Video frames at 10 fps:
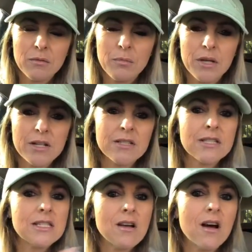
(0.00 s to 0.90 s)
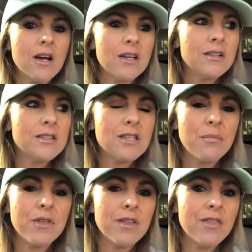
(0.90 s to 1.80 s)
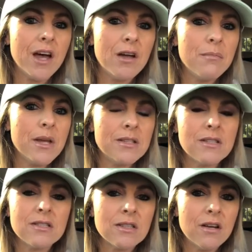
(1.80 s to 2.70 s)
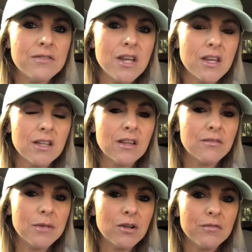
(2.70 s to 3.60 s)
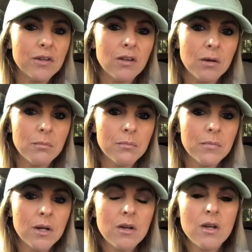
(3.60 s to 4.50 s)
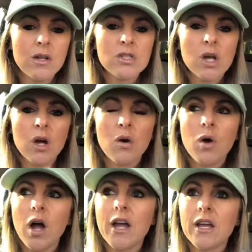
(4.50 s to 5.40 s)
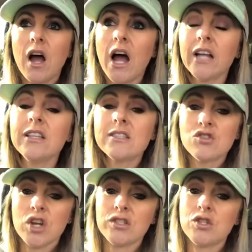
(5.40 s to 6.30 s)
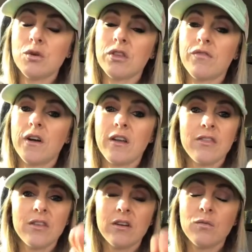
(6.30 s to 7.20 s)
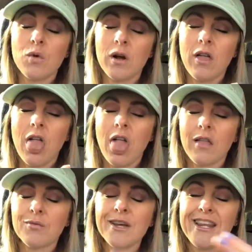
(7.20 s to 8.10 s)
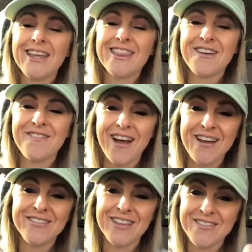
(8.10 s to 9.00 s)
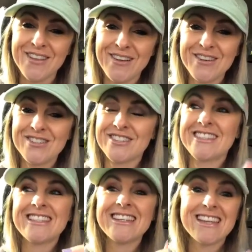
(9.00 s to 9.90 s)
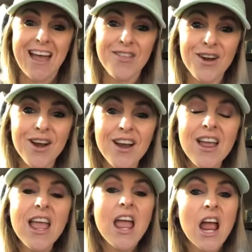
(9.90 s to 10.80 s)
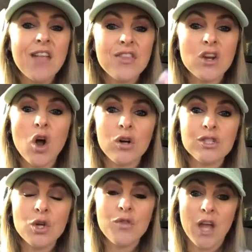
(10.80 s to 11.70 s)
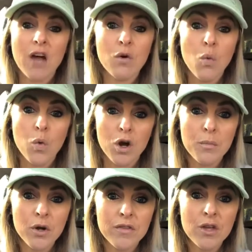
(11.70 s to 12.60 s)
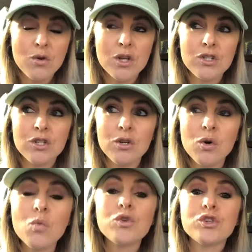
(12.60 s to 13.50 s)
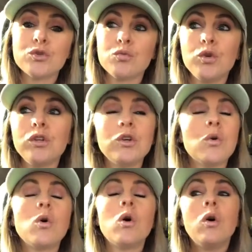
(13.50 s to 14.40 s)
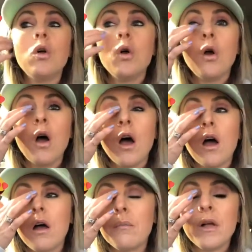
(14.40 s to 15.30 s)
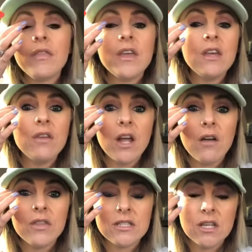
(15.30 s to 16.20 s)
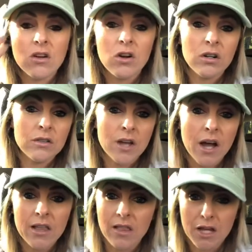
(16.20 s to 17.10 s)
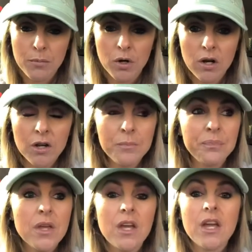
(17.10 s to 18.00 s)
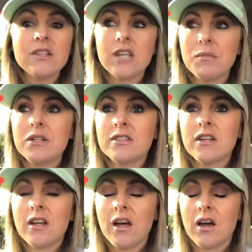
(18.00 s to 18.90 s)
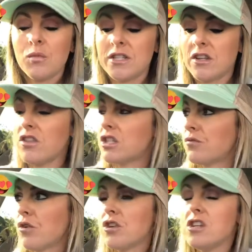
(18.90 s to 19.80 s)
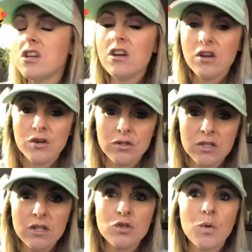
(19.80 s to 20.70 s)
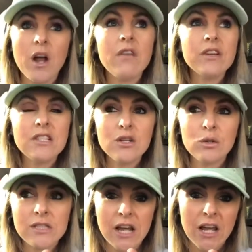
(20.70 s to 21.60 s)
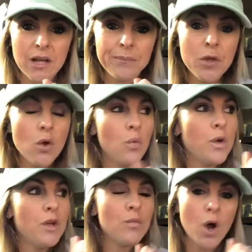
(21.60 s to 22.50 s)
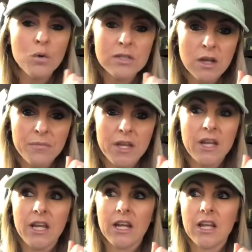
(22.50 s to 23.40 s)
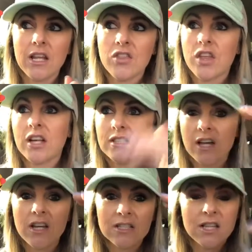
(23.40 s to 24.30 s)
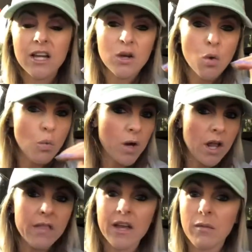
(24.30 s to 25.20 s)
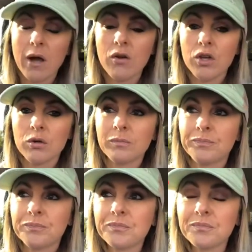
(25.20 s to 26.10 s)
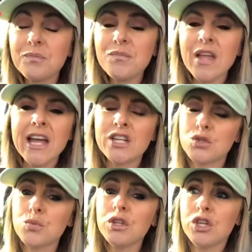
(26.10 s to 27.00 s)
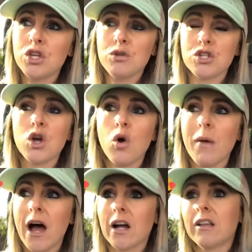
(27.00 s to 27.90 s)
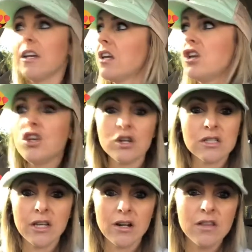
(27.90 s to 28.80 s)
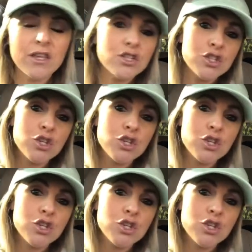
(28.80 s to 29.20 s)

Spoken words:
because it's not something that makes his love tank and love meter fill up. So I highly suggest doing reading the five love languages together. And then also they have a workbook that you can do, which is really cool. They even have this thing called the I Like Book. And Damon did, we did this for years to where every single day we wrote something in it that says like what I like about you. And it's really cute to go back like years later and then to